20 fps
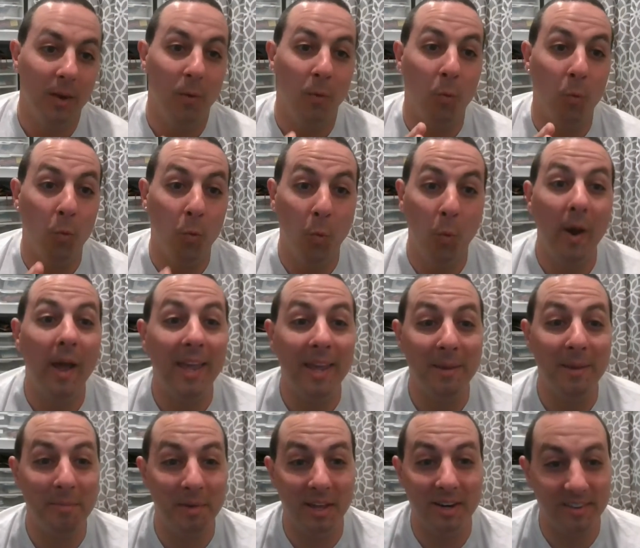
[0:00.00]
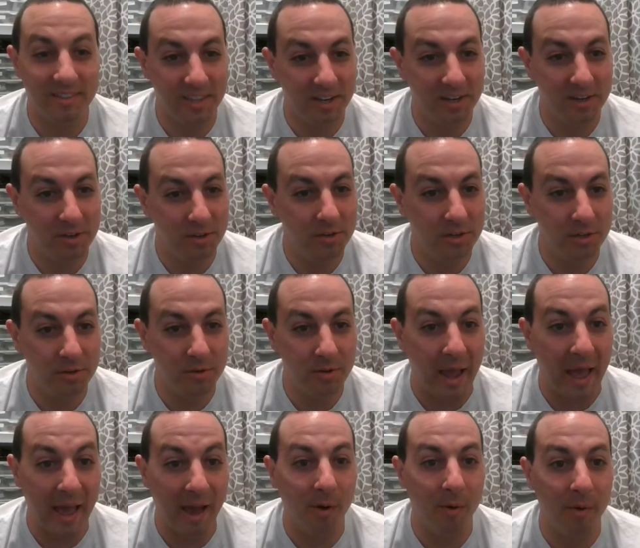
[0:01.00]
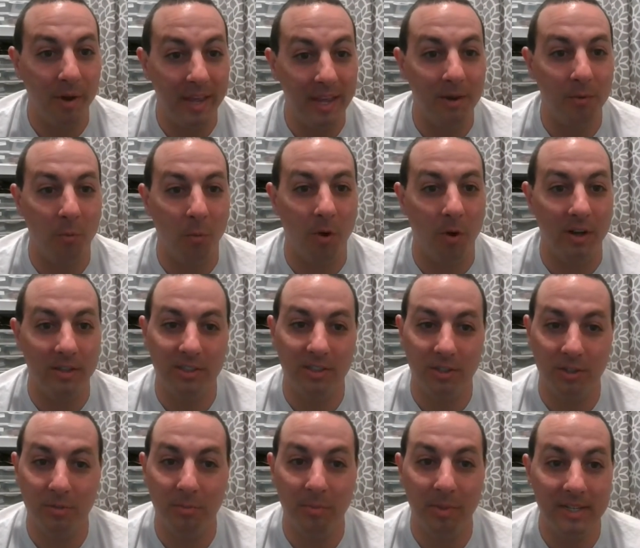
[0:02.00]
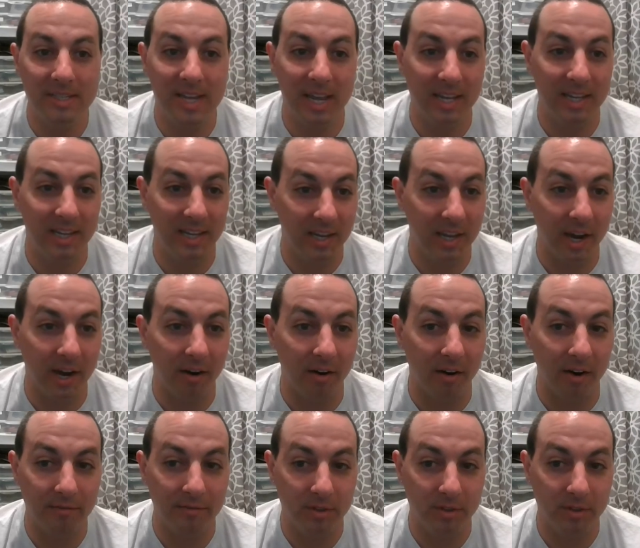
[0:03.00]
way better than you do how it wants to be taken care of.